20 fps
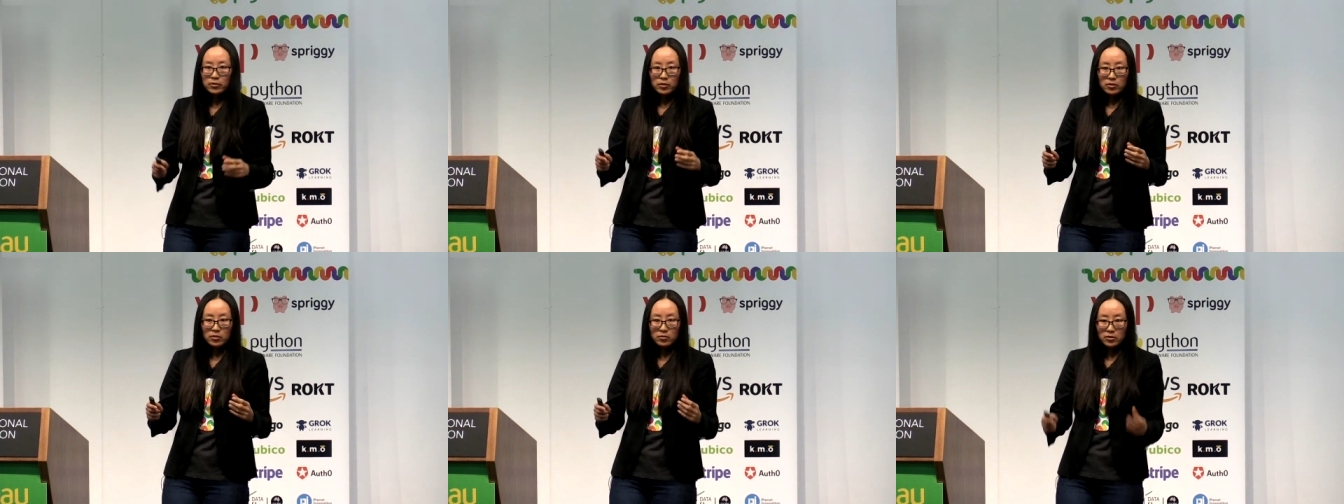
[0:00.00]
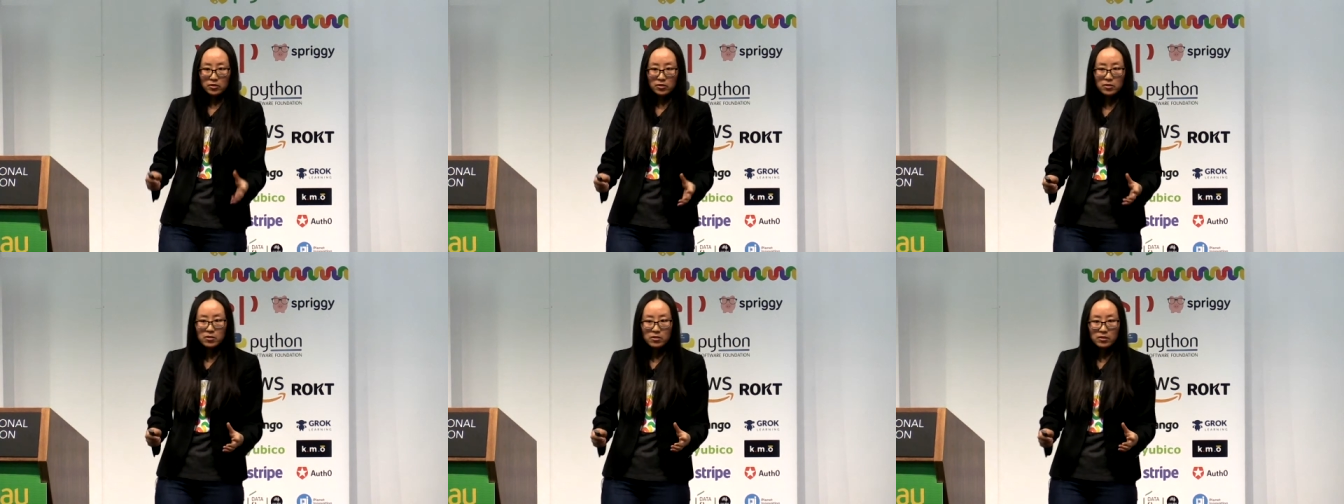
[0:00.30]
your
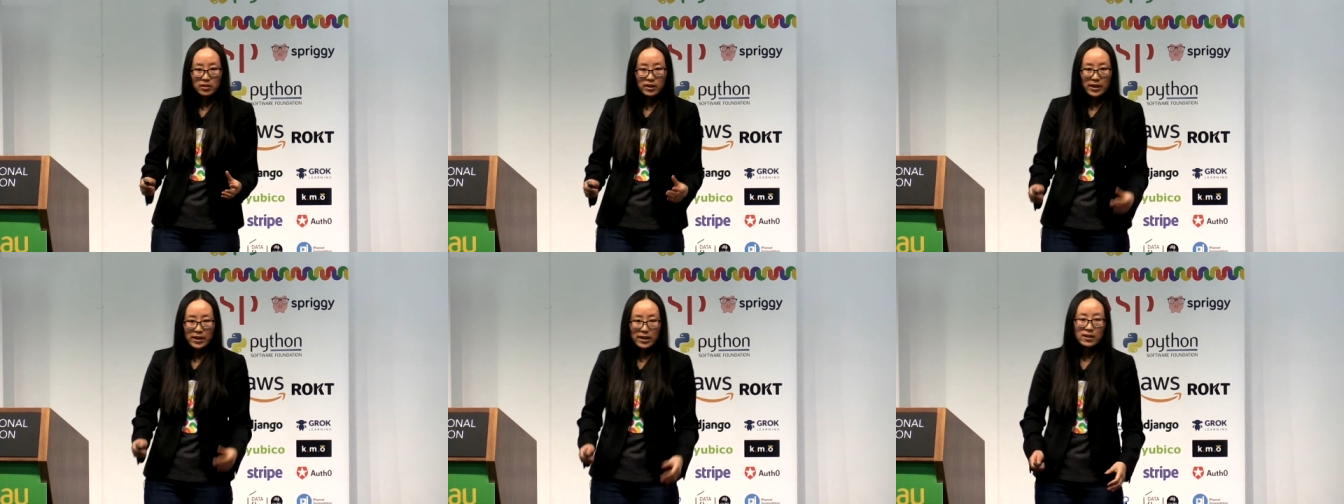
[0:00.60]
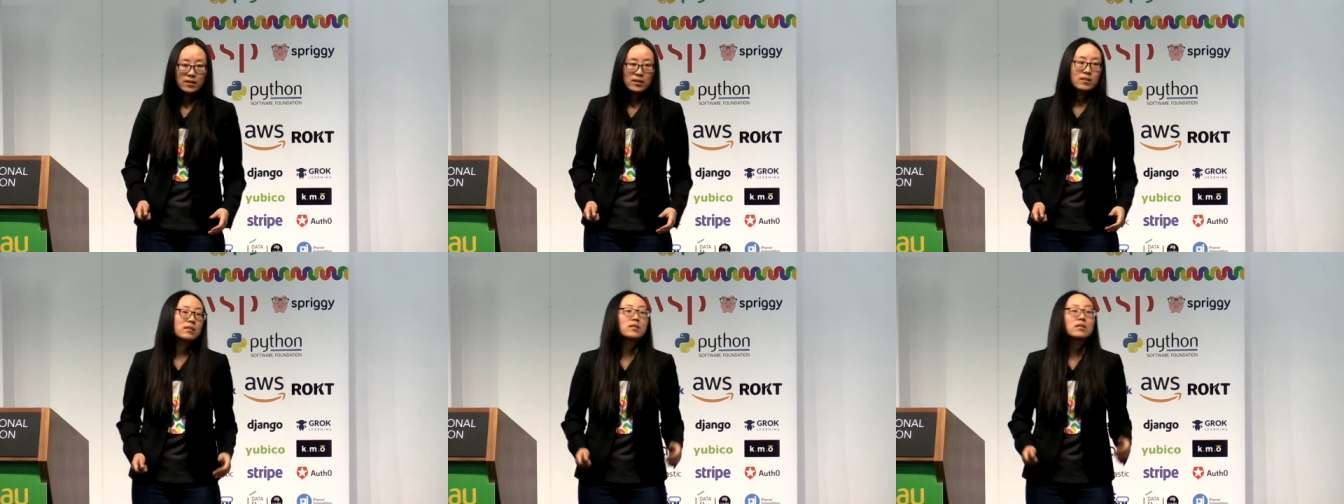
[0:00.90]
talk,
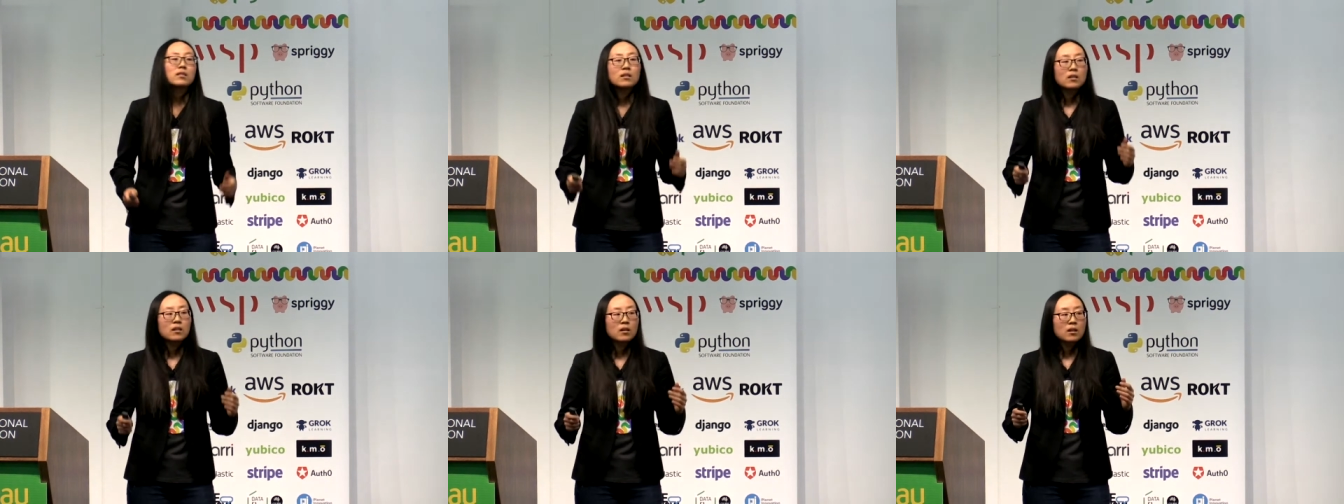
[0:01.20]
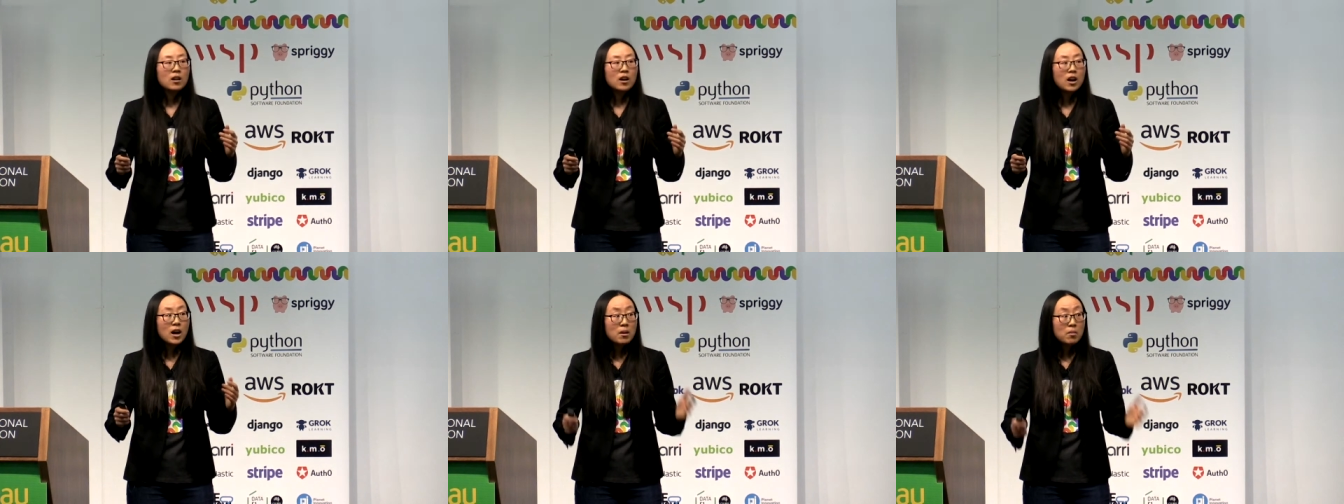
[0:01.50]
and
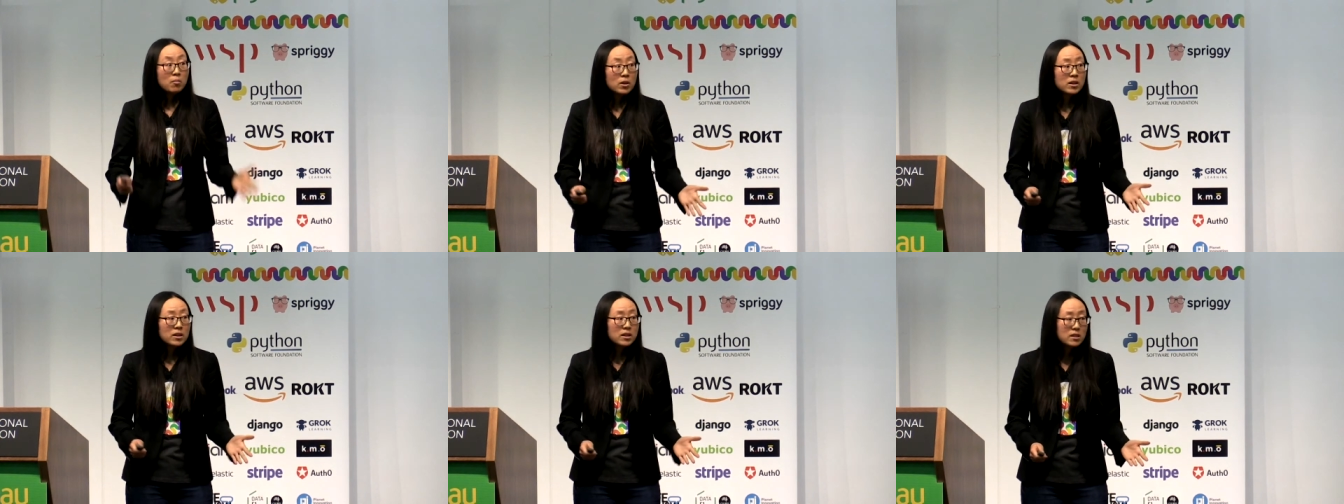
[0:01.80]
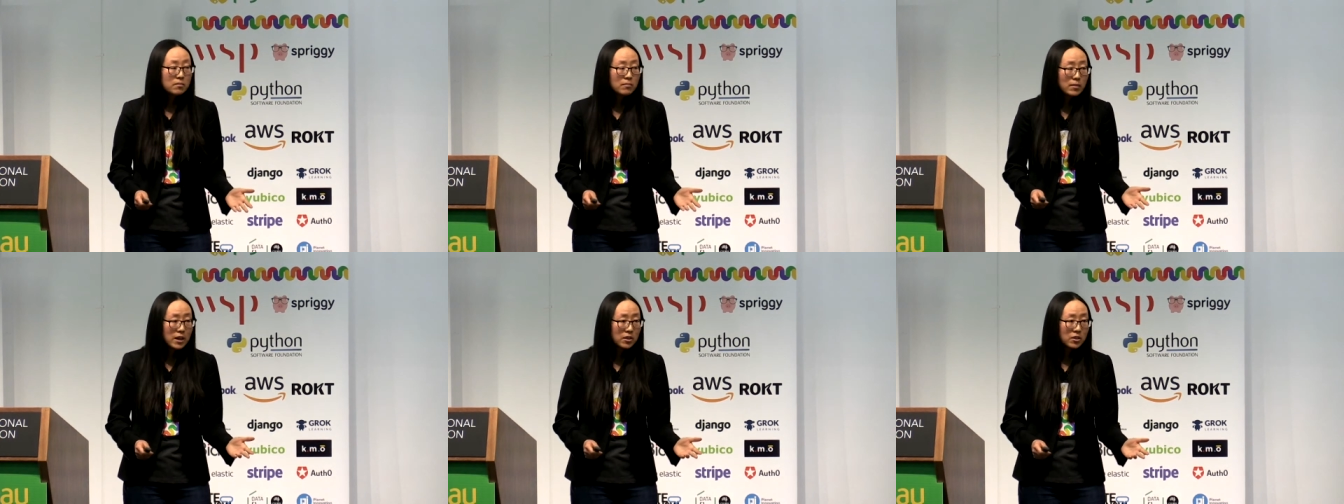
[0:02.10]
I wanted
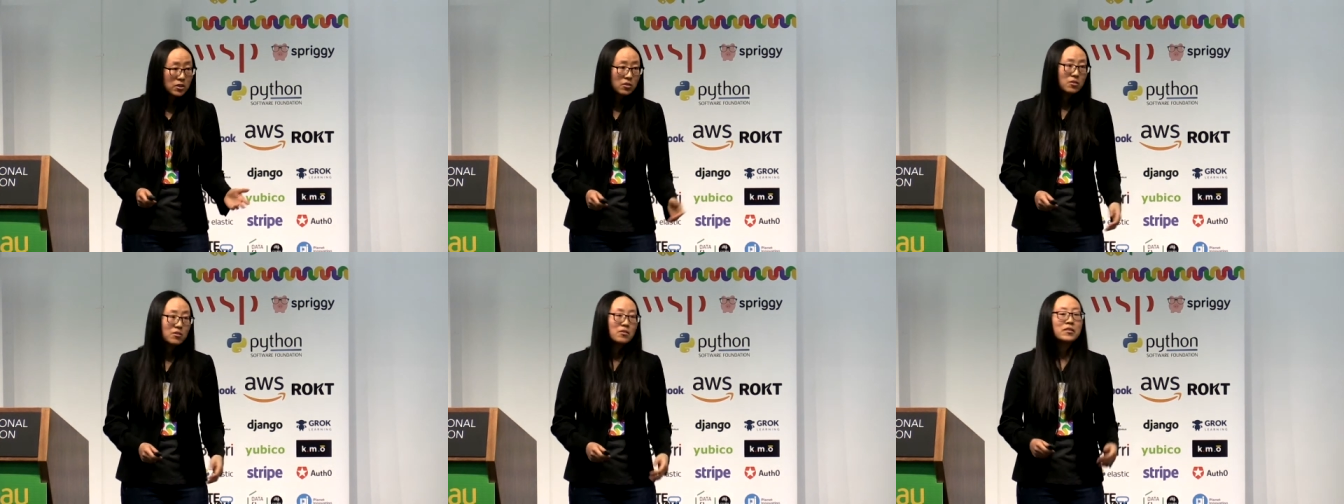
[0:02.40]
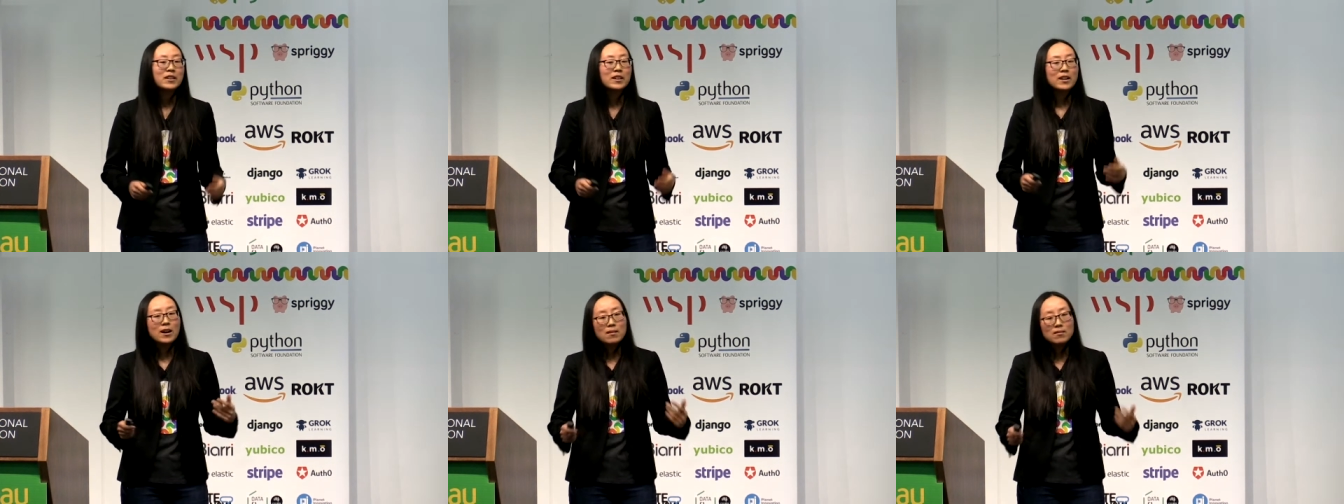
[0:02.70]
to make sure
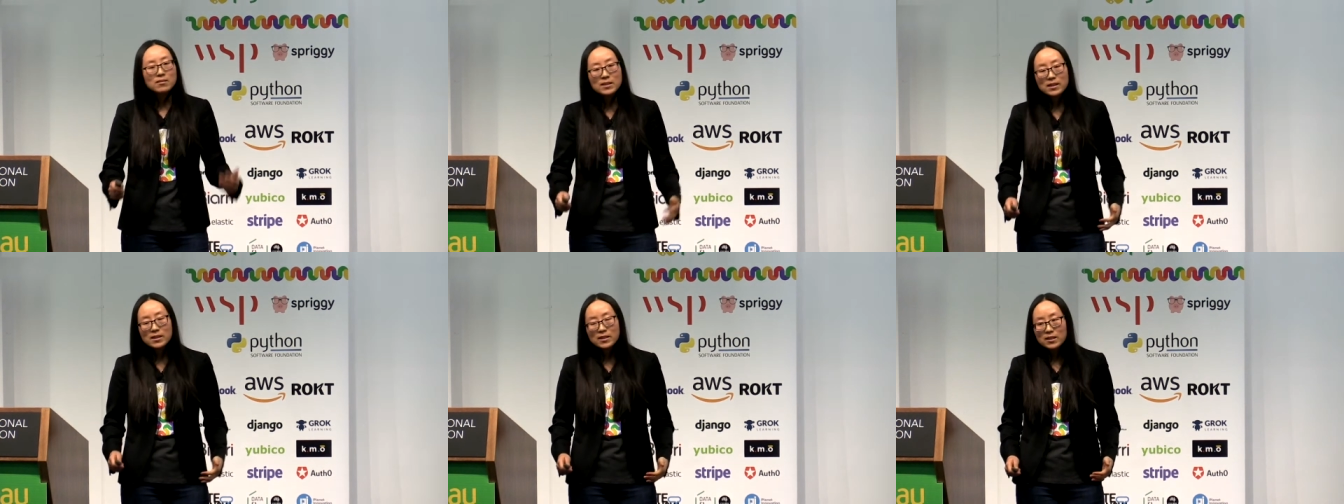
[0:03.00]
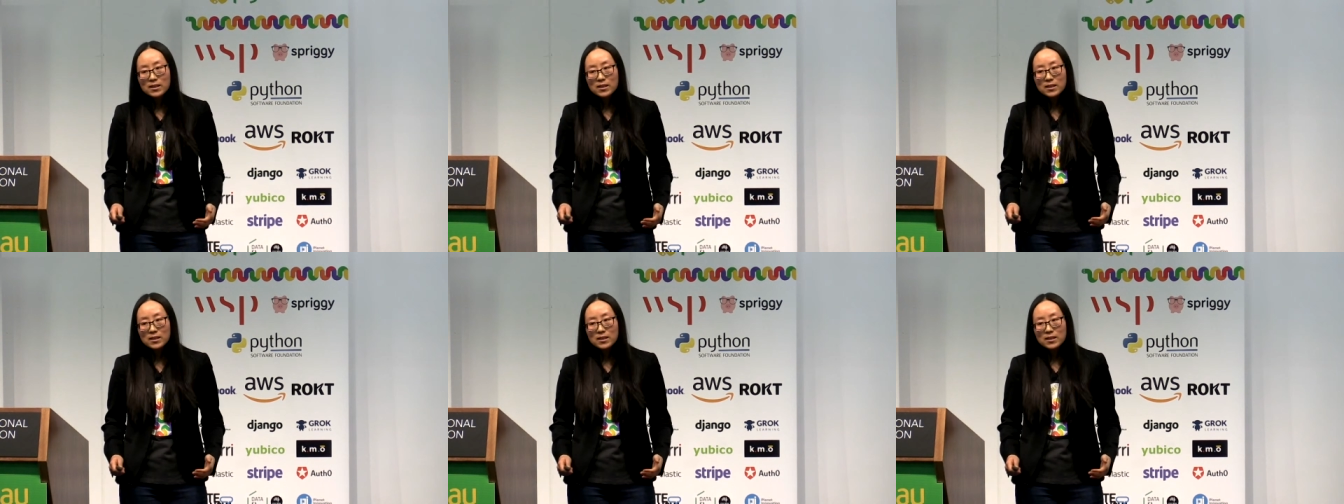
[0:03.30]
that I was going to